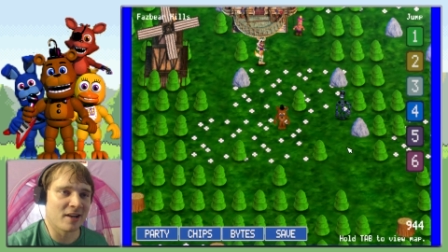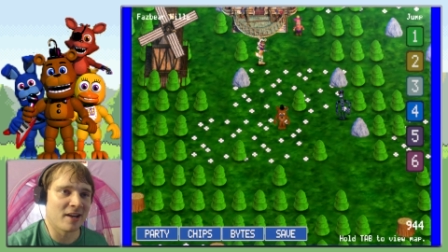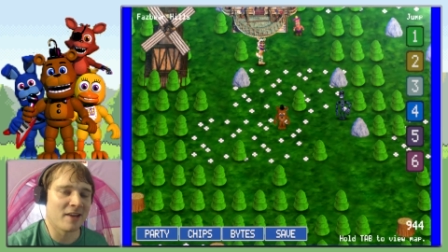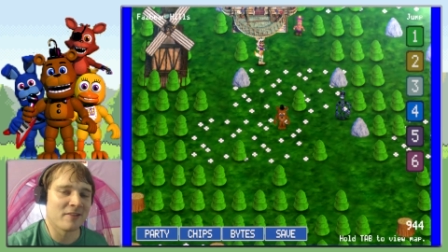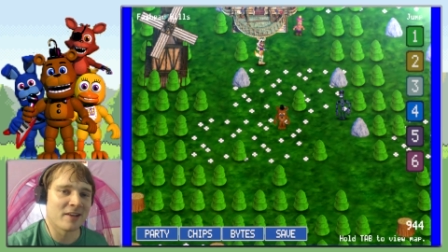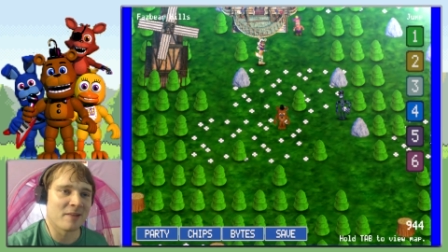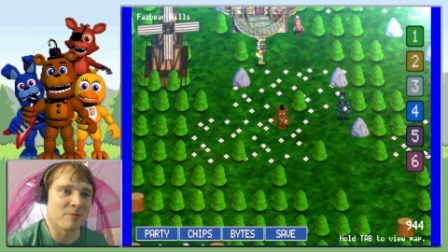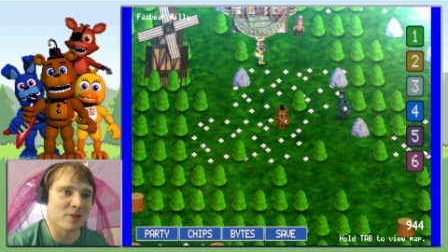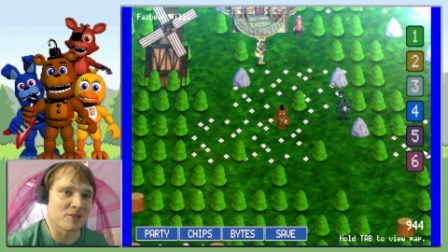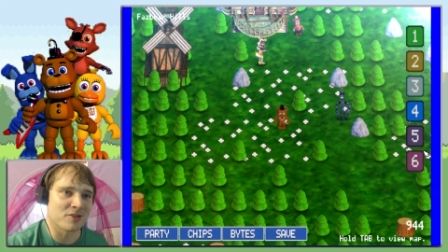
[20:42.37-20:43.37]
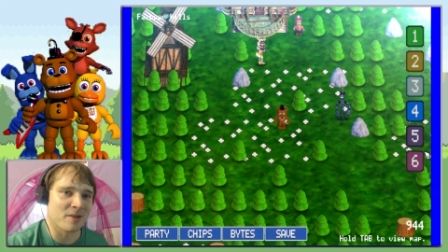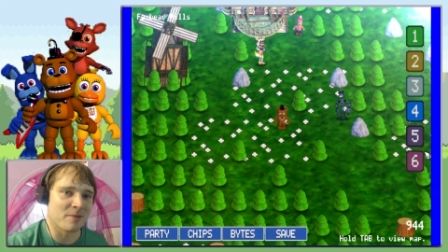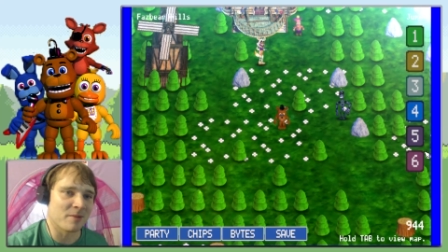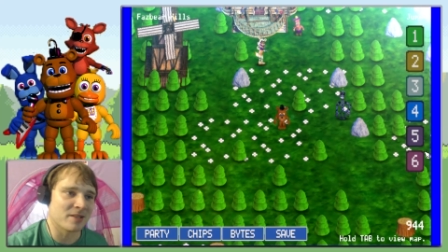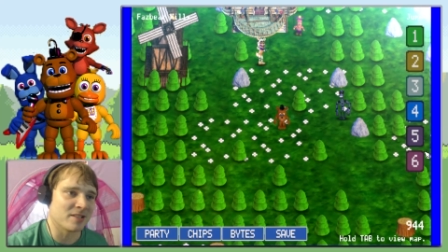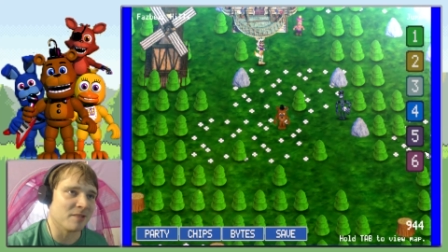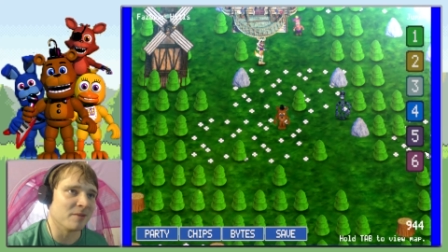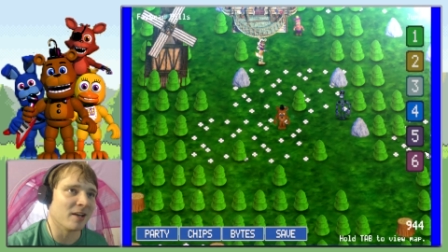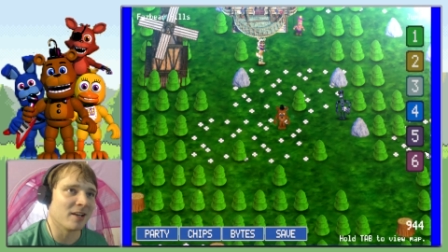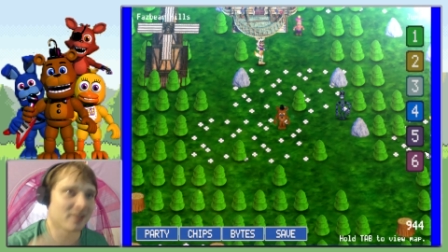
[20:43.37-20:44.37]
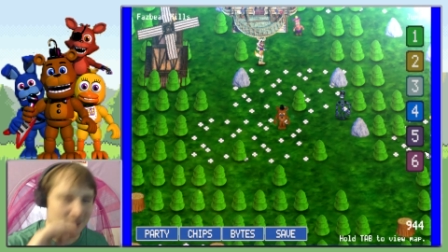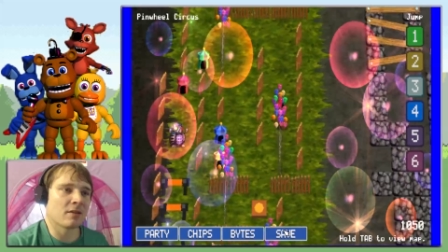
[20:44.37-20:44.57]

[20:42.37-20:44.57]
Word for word: and I haven't gotten Plush Trap on my team yet.